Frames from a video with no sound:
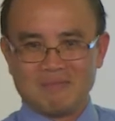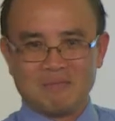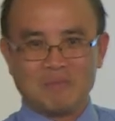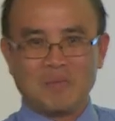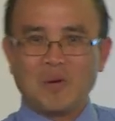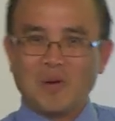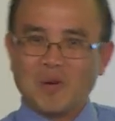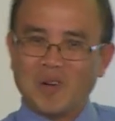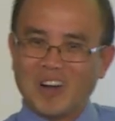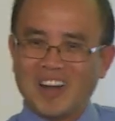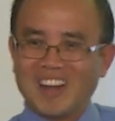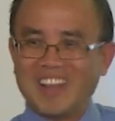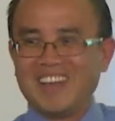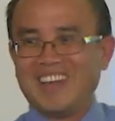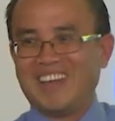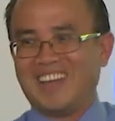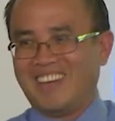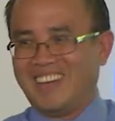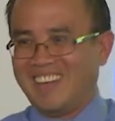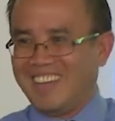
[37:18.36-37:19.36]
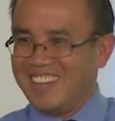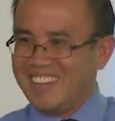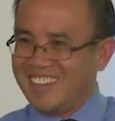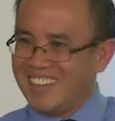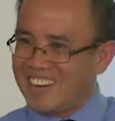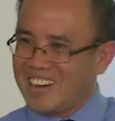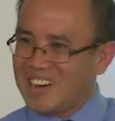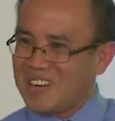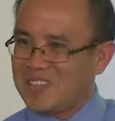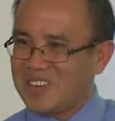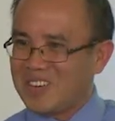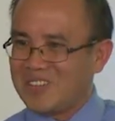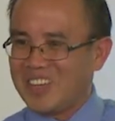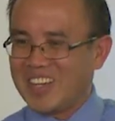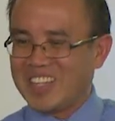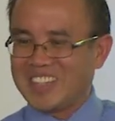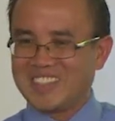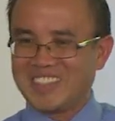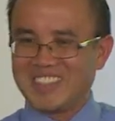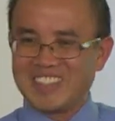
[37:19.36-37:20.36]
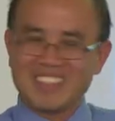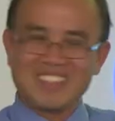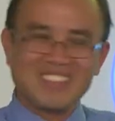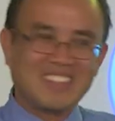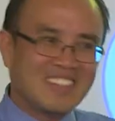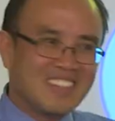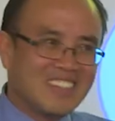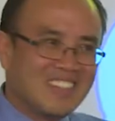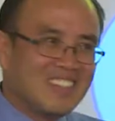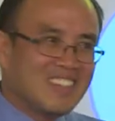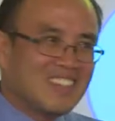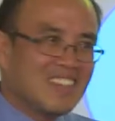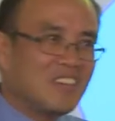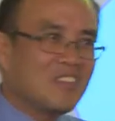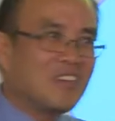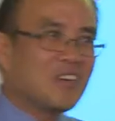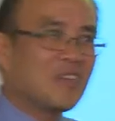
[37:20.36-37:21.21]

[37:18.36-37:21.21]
poorly in the common measures. Now the